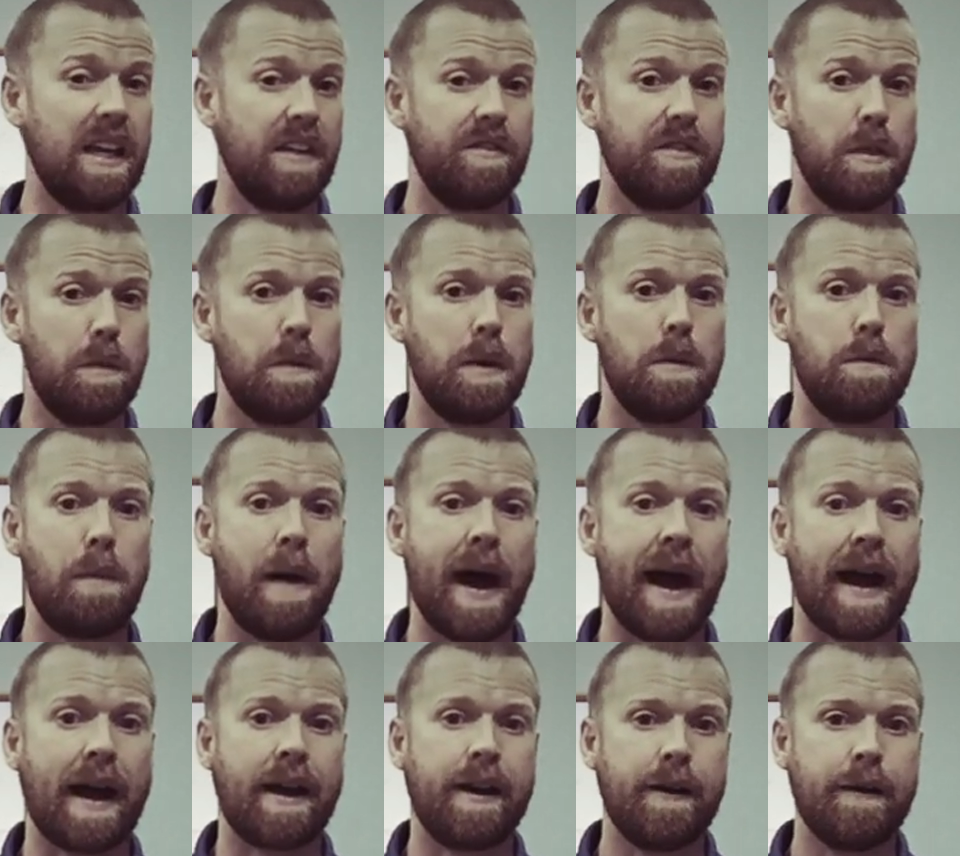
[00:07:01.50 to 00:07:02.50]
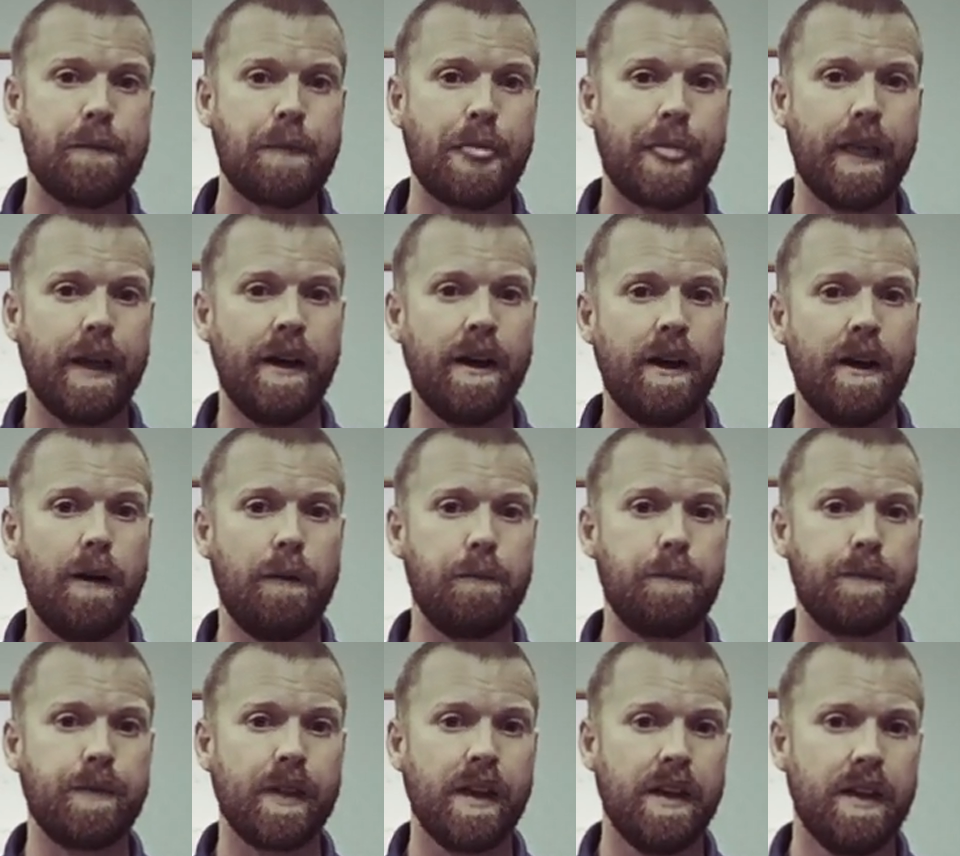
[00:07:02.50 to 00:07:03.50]
and even the mid back.
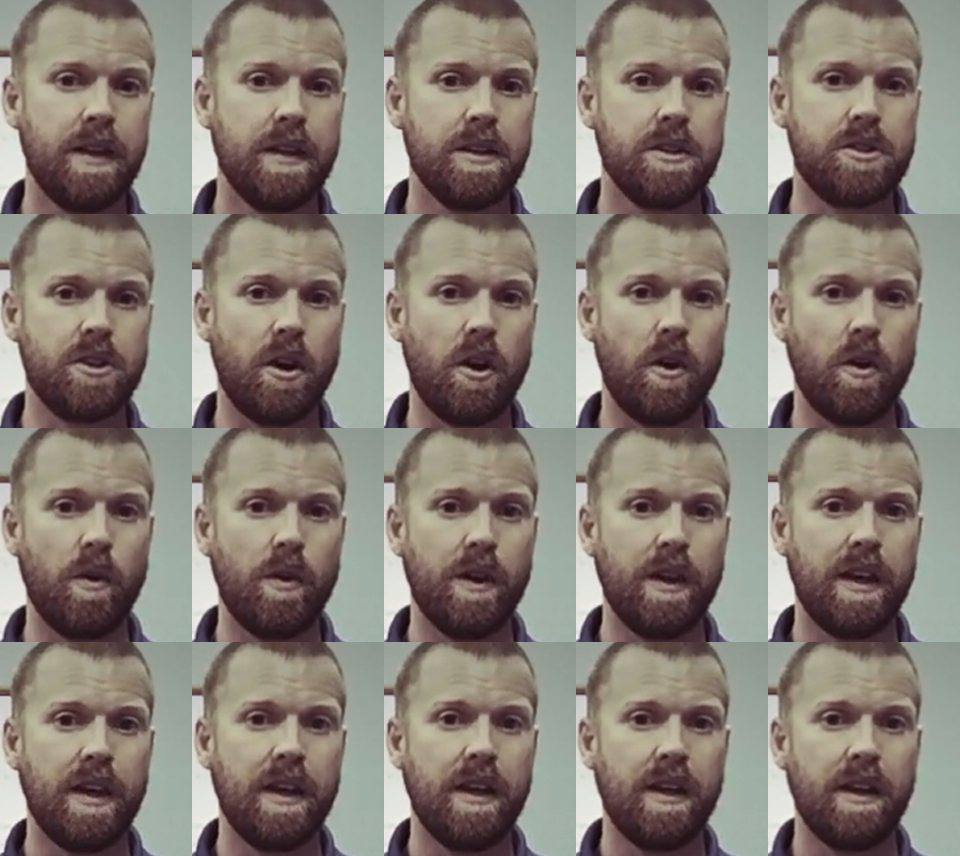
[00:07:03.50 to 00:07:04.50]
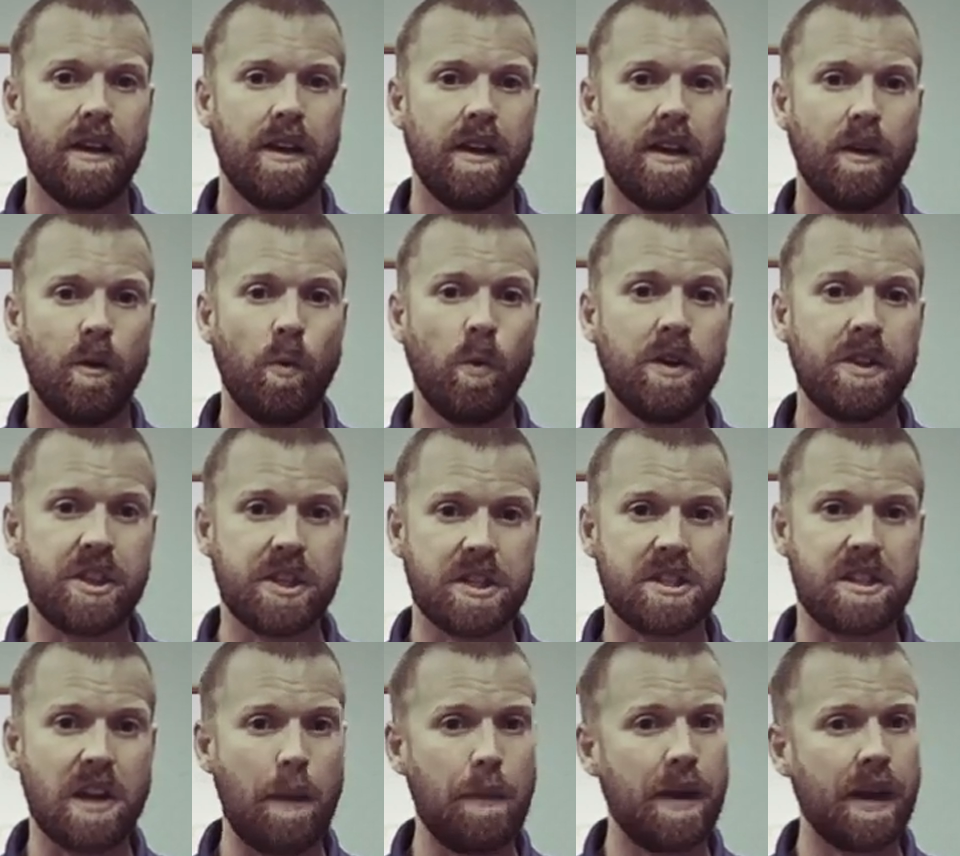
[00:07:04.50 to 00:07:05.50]
So with the
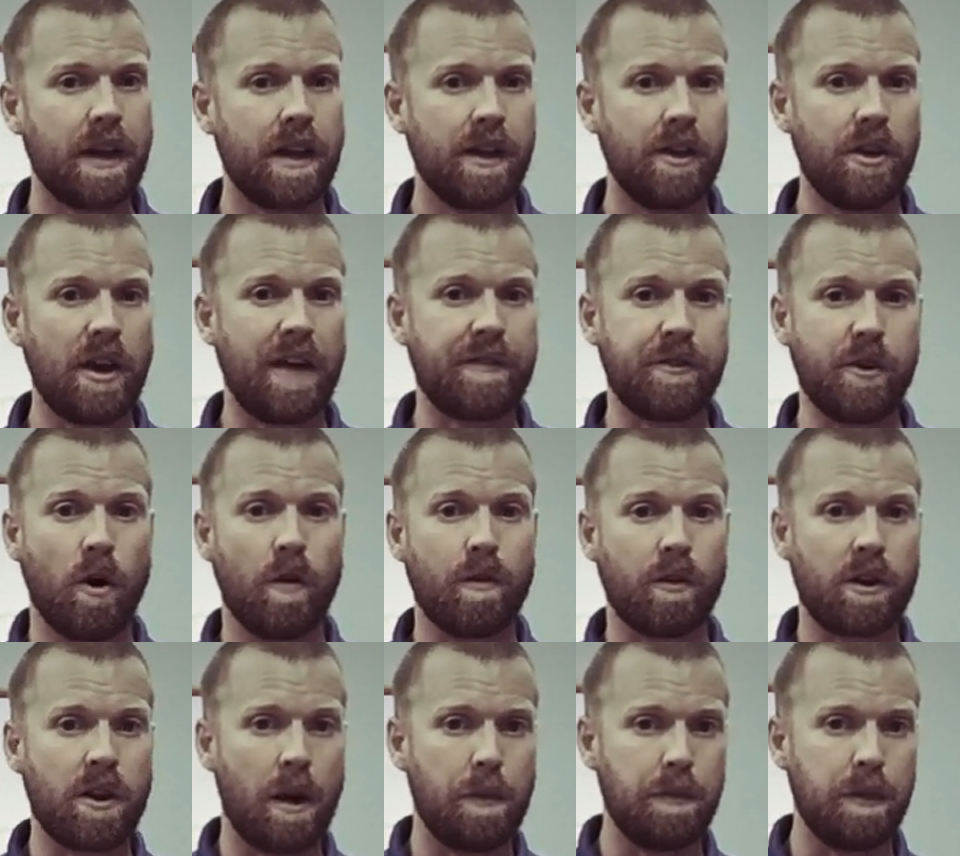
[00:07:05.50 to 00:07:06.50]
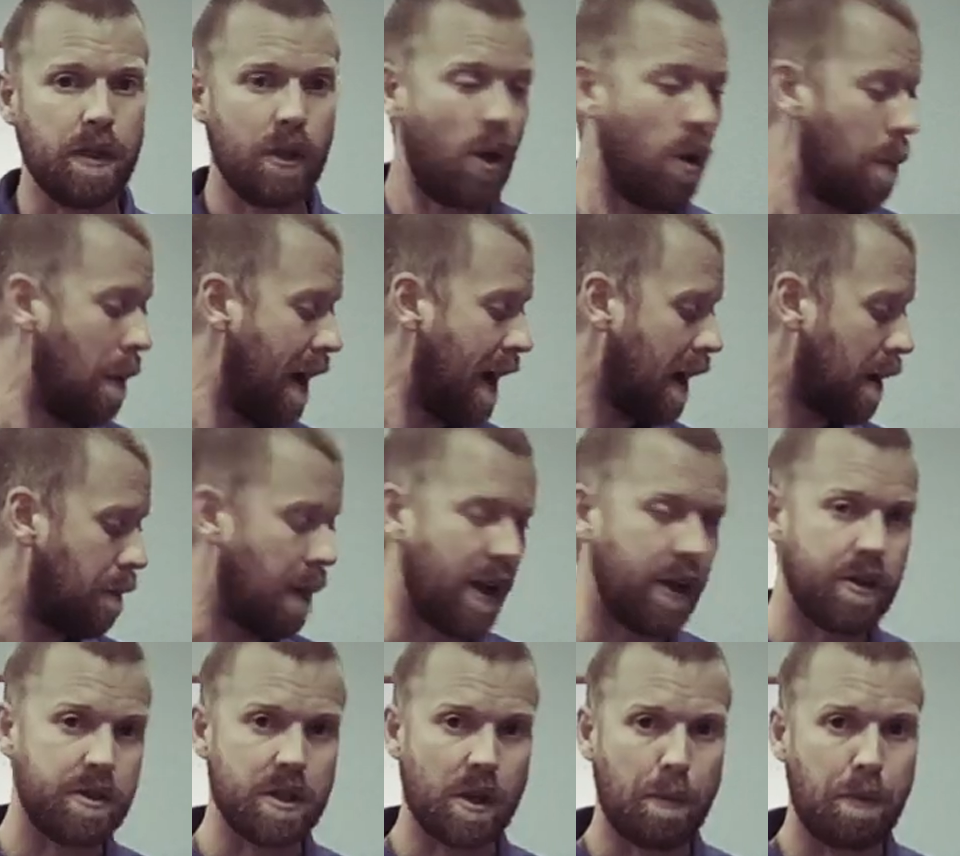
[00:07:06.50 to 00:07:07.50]
stomach, you have to overcome the low back
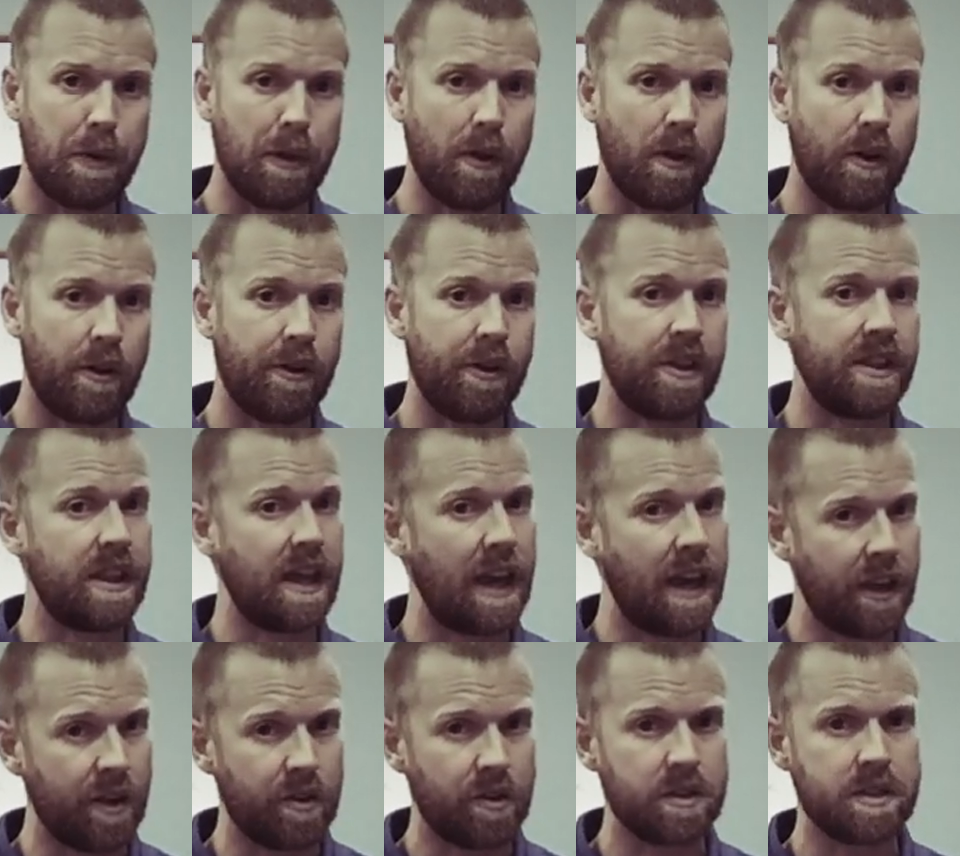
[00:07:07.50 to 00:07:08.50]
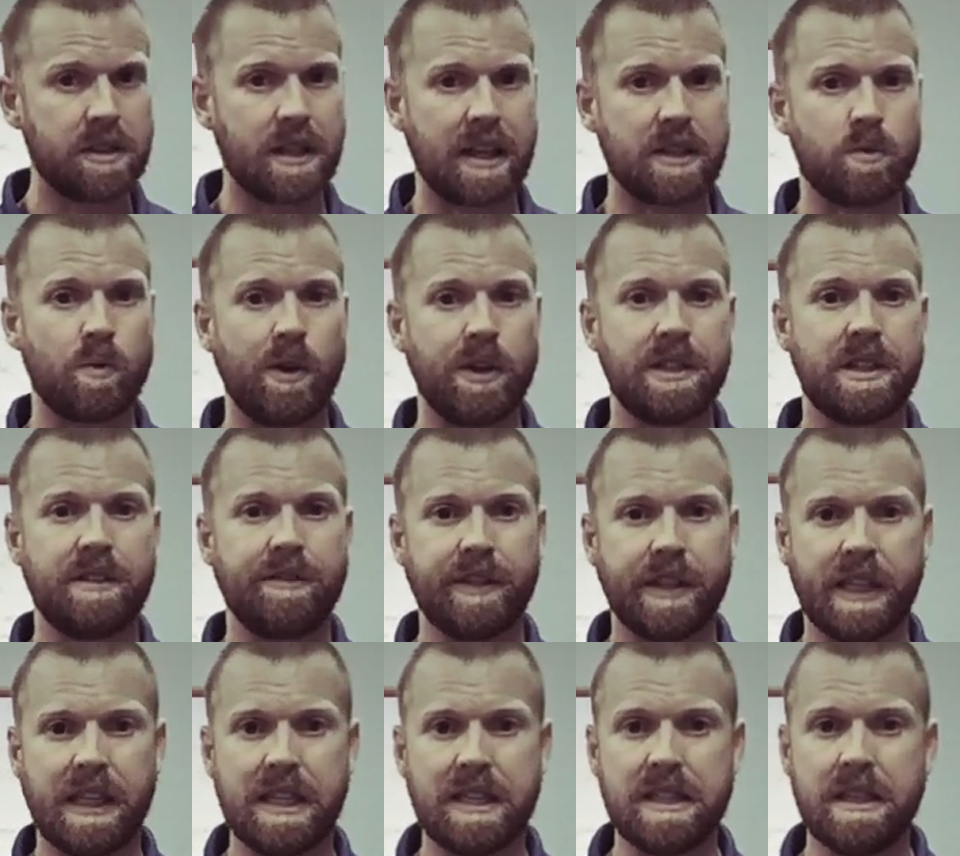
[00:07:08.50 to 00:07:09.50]
by using a pillow underneath the ankles. That's
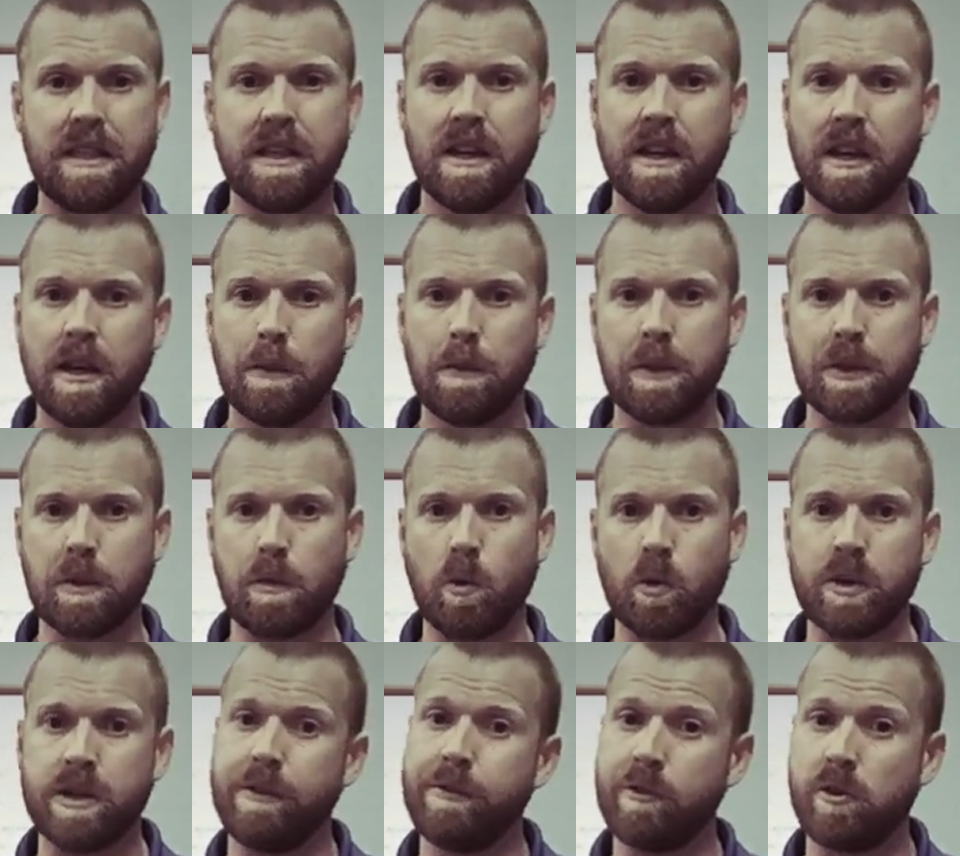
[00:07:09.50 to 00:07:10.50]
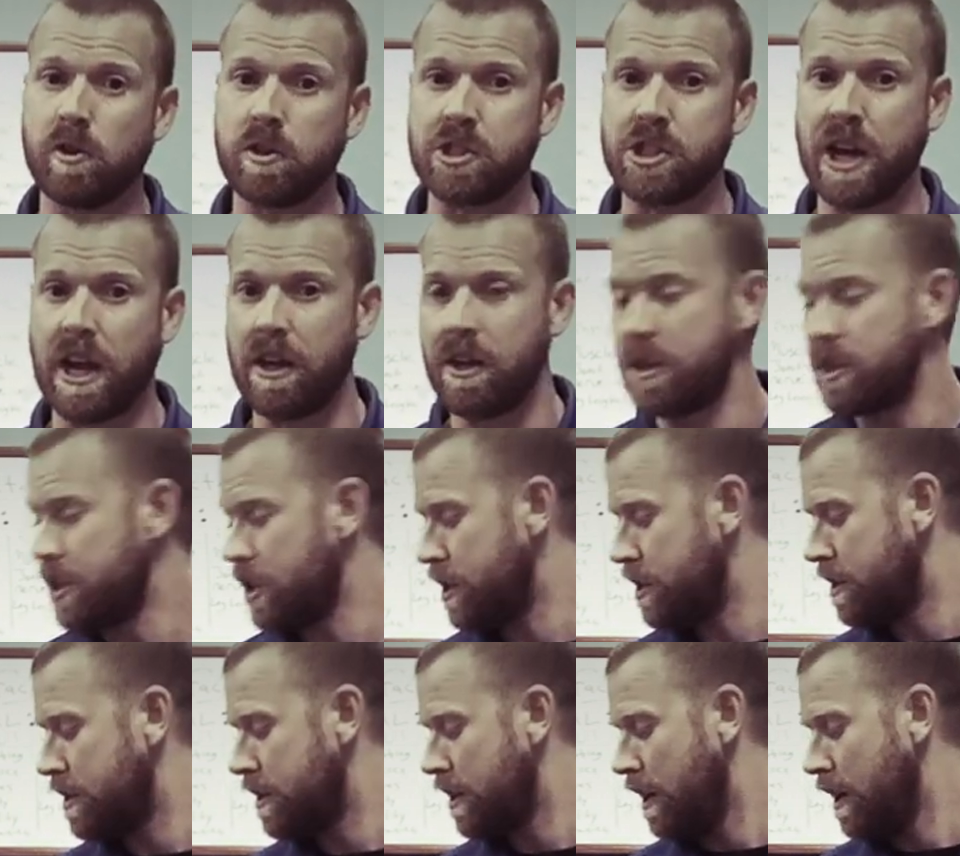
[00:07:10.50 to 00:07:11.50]
relatively easy, but the more difficult challenge
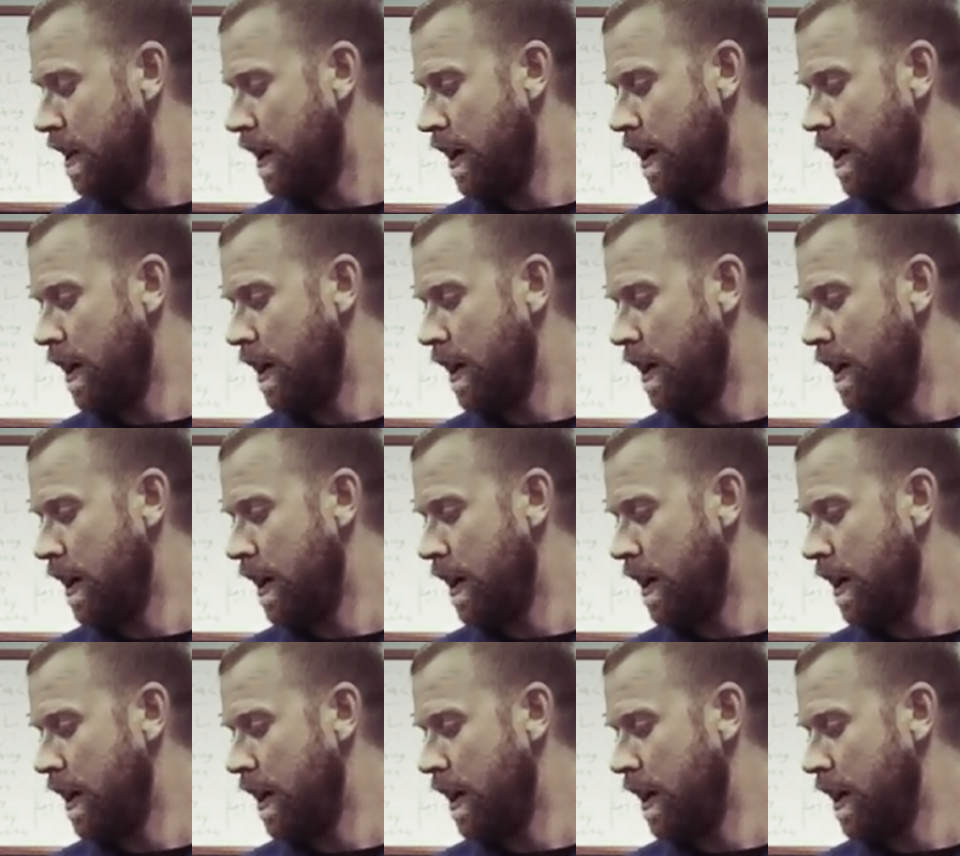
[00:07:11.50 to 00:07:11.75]
is